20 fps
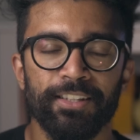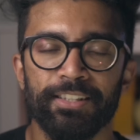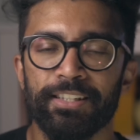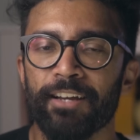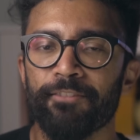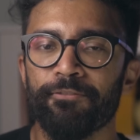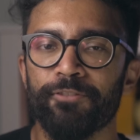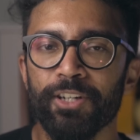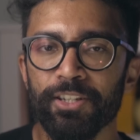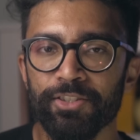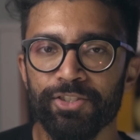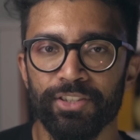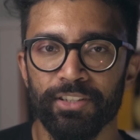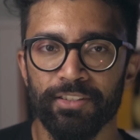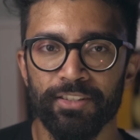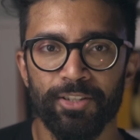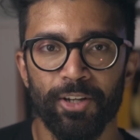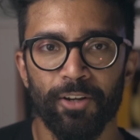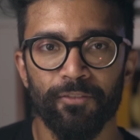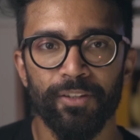The
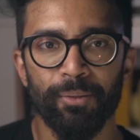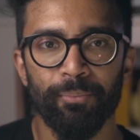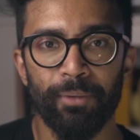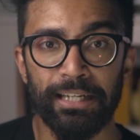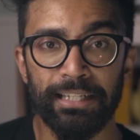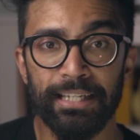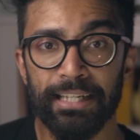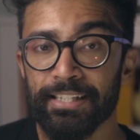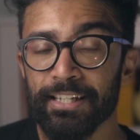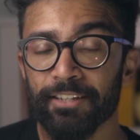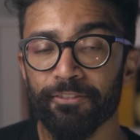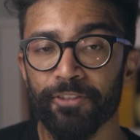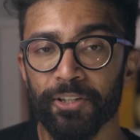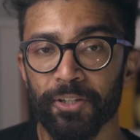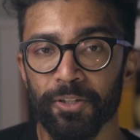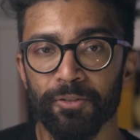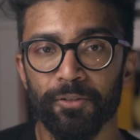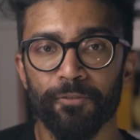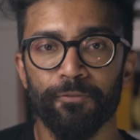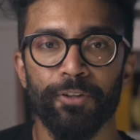divergence of the magnetic
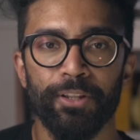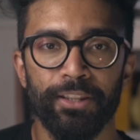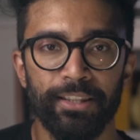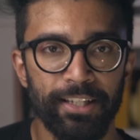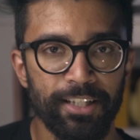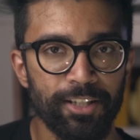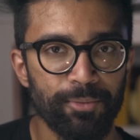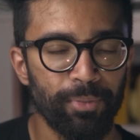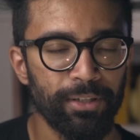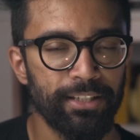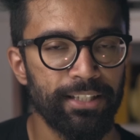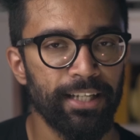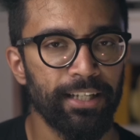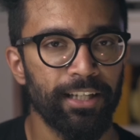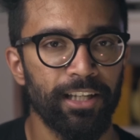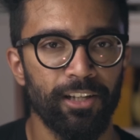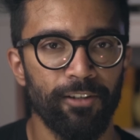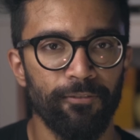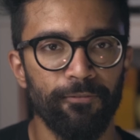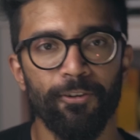field for this
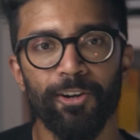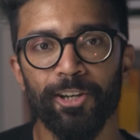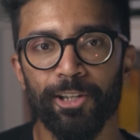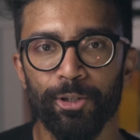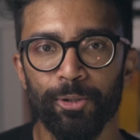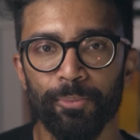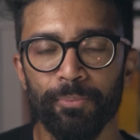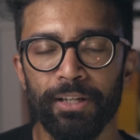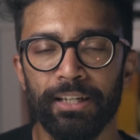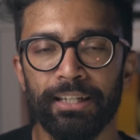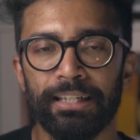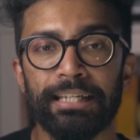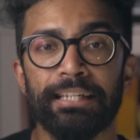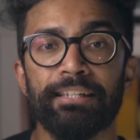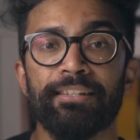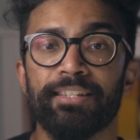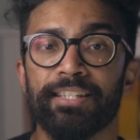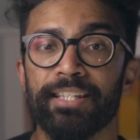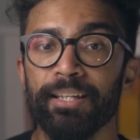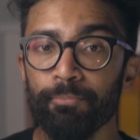particular volume
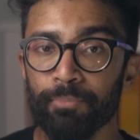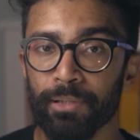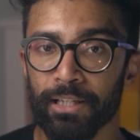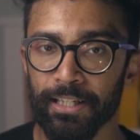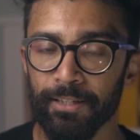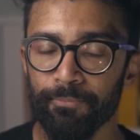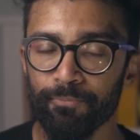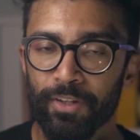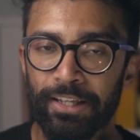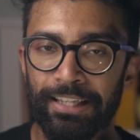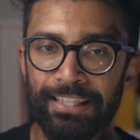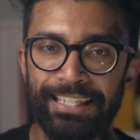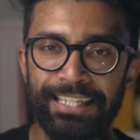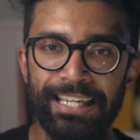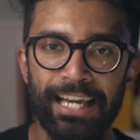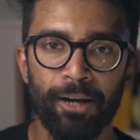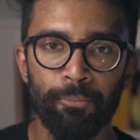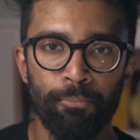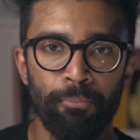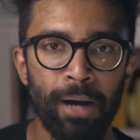is simply
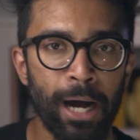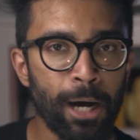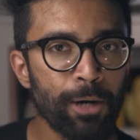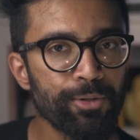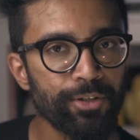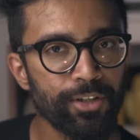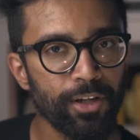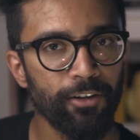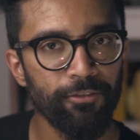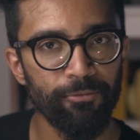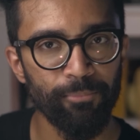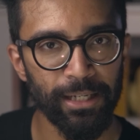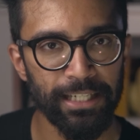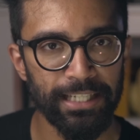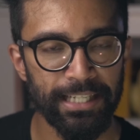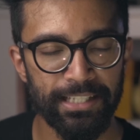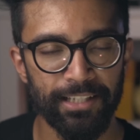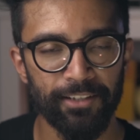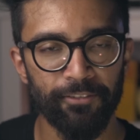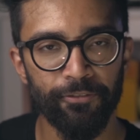the amount of
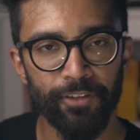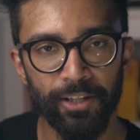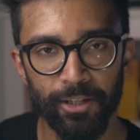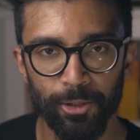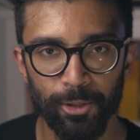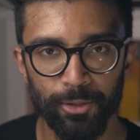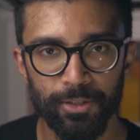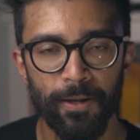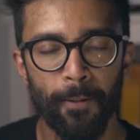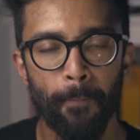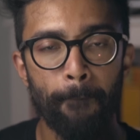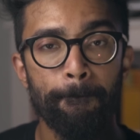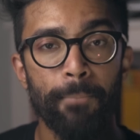magnetic field